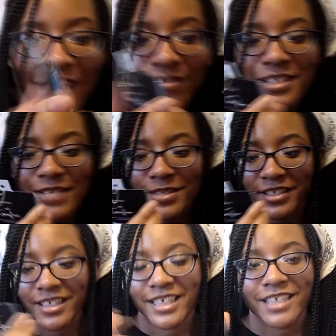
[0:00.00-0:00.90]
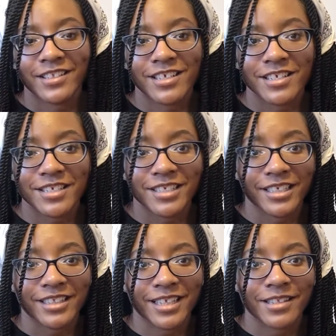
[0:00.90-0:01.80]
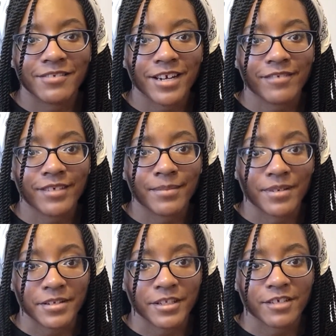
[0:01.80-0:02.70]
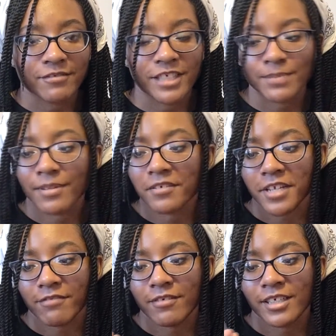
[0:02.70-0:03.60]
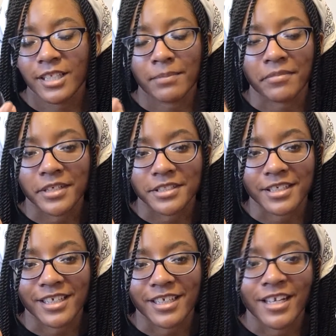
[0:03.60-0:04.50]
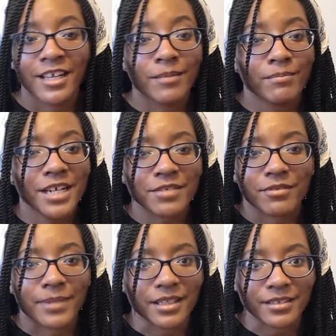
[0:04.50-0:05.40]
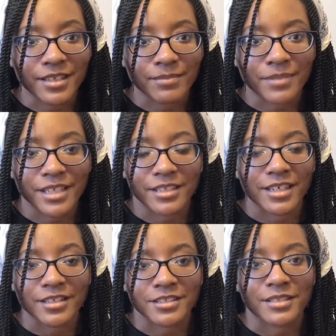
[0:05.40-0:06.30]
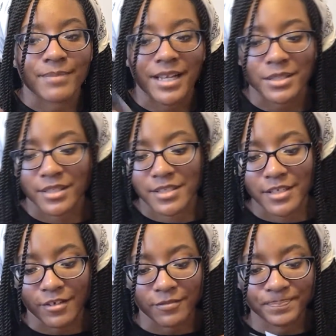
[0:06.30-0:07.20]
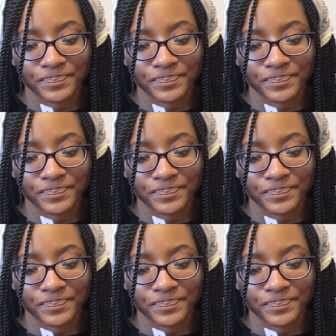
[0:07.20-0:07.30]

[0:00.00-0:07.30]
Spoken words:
At first, I wasn't going to get this because I didn't like the dragonfly bracelet at first, but I was like, I'm going to get the bracelet. Might as well buy the necklace to match it, so.